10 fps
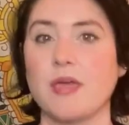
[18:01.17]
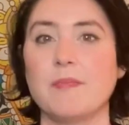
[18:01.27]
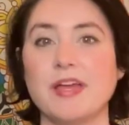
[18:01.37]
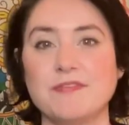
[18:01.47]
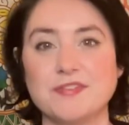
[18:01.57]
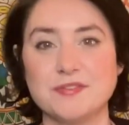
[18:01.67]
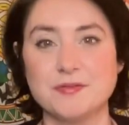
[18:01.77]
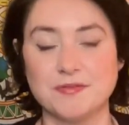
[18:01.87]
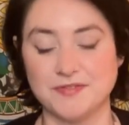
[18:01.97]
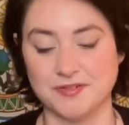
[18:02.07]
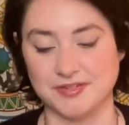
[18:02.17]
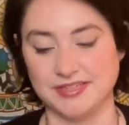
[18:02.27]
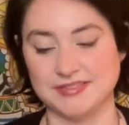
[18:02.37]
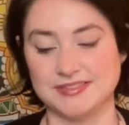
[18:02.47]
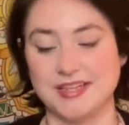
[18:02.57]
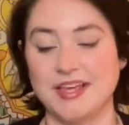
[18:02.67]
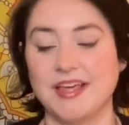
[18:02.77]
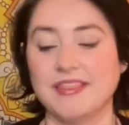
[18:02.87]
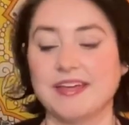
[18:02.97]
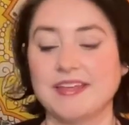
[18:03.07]
My official review is
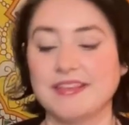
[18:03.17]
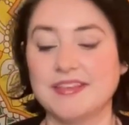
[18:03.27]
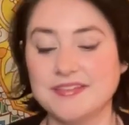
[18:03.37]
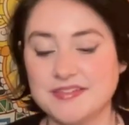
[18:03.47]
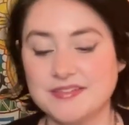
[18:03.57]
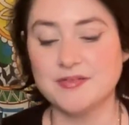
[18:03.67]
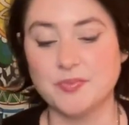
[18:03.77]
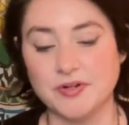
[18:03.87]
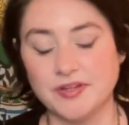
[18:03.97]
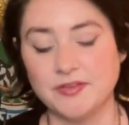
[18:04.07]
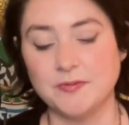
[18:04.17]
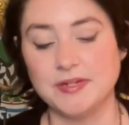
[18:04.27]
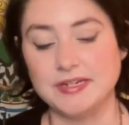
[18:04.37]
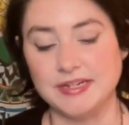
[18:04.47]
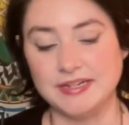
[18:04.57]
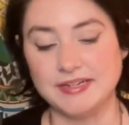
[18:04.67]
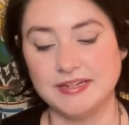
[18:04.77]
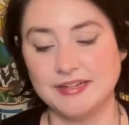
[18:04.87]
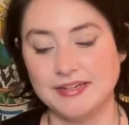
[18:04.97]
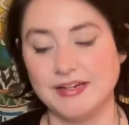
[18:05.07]
that this is book that we
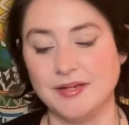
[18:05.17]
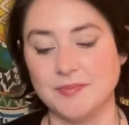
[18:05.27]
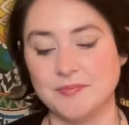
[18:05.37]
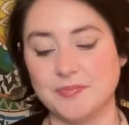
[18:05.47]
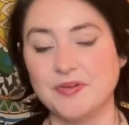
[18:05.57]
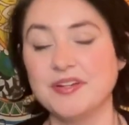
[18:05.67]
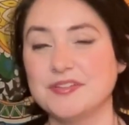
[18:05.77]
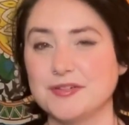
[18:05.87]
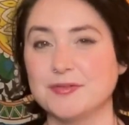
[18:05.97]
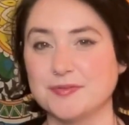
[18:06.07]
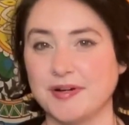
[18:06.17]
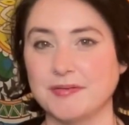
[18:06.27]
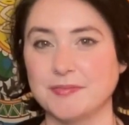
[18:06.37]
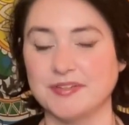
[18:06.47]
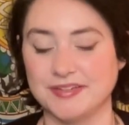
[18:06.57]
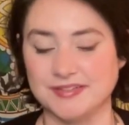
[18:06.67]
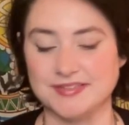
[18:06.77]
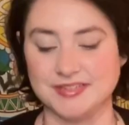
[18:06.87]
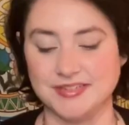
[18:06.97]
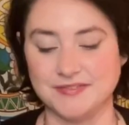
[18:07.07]
needed, and I'm pretty sure it was probably
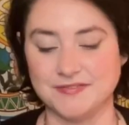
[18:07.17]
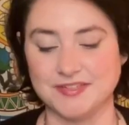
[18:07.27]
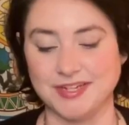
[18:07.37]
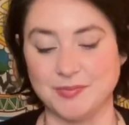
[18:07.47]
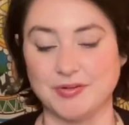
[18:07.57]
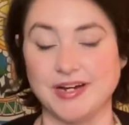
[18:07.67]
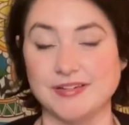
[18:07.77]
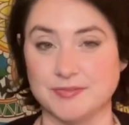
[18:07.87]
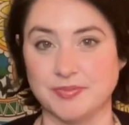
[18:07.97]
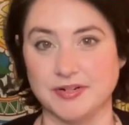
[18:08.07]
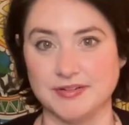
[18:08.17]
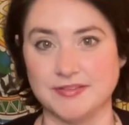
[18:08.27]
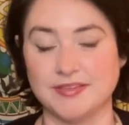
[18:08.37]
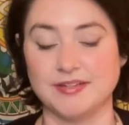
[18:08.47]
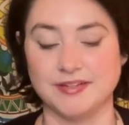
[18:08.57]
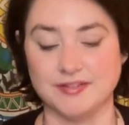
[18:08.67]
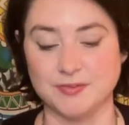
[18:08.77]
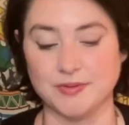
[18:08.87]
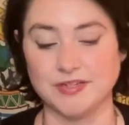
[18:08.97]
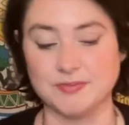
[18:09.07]
conceived and perhaps birthed in
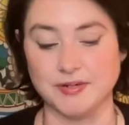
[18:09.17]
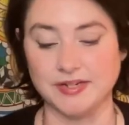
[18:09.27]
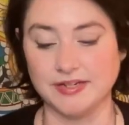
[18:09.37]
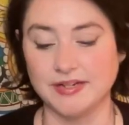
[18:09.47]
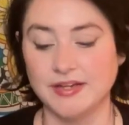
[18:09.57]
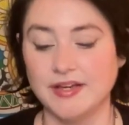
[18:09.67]
2020,